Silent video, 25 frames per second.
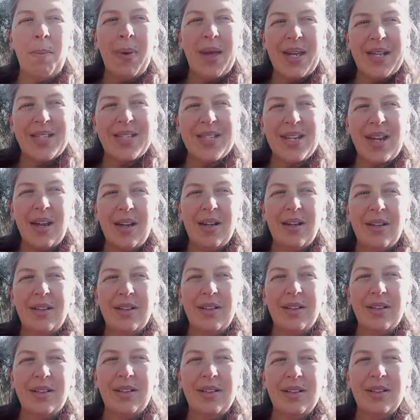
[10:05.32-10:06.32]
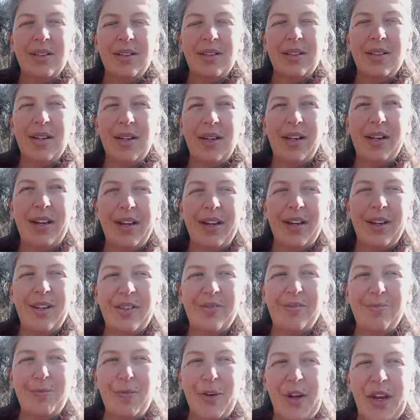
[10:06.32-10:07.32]
bitter
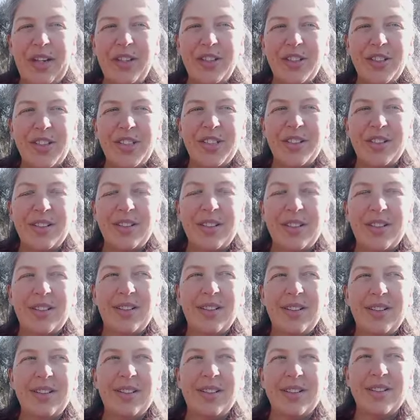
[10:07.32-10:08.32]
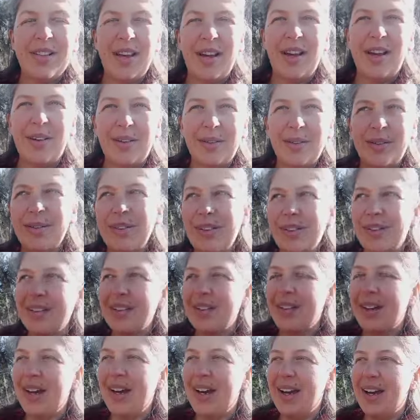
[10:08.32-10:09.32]
and rich. So
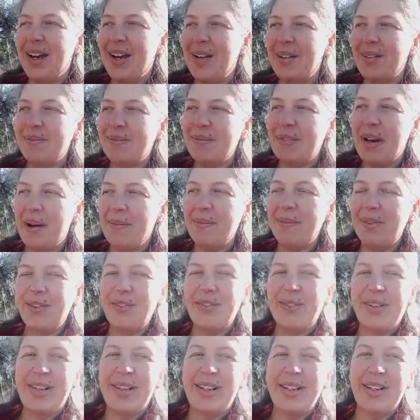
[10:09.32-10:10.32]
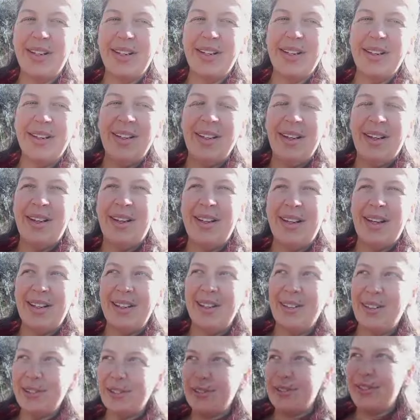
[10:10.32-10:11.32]
I'm loving it, and I
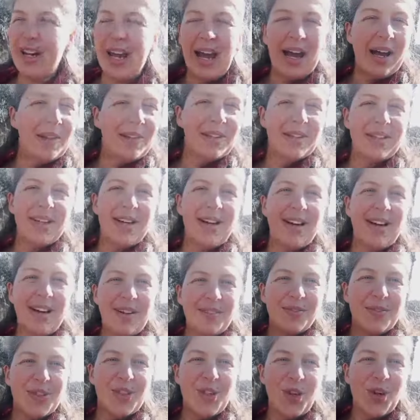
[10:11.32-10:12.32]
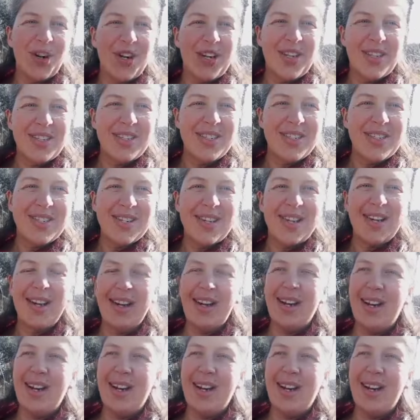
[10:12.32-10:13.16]
love now that I have choice.